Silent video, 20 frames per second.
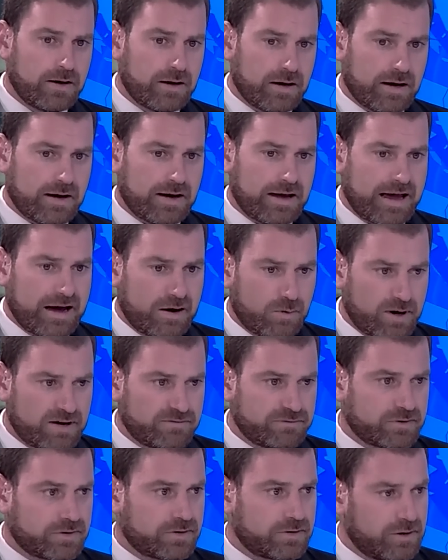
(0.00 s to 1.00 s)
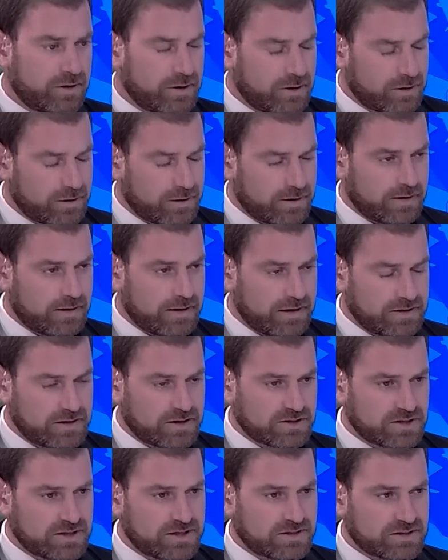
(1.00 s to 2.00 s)
However, it
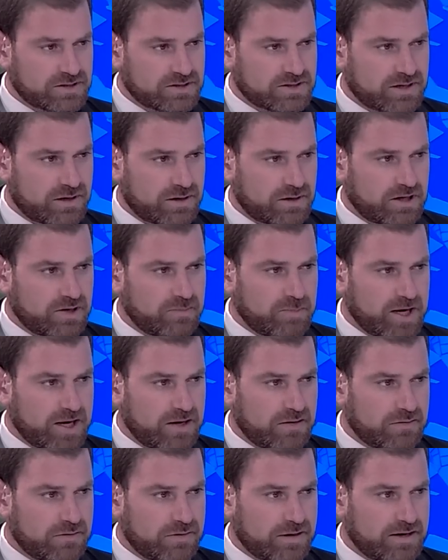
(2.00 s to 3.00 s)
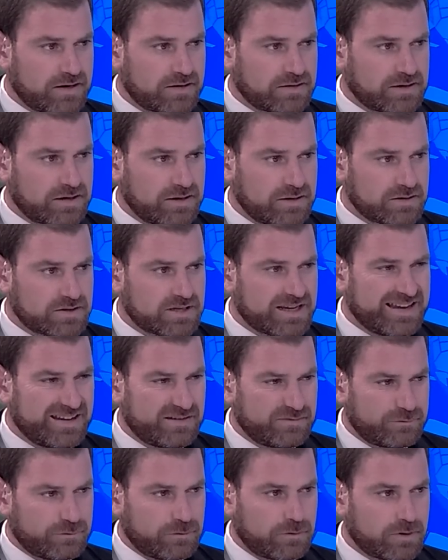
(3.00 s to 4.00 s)
doesn't necessarily mean that it is
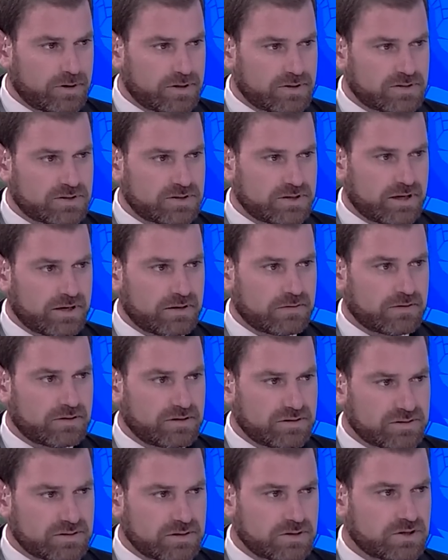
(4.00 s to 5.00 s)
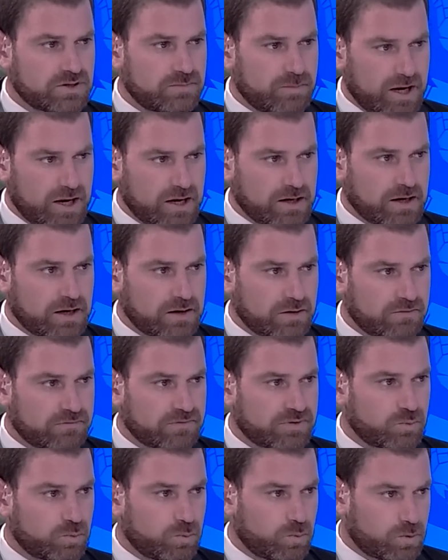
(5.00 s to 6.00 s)
influencing the decision making
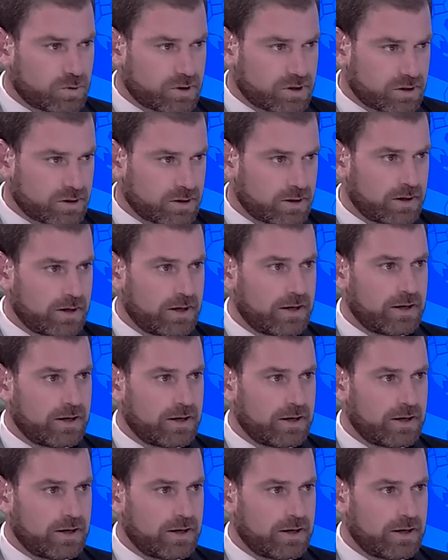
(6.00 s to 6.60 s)
of the war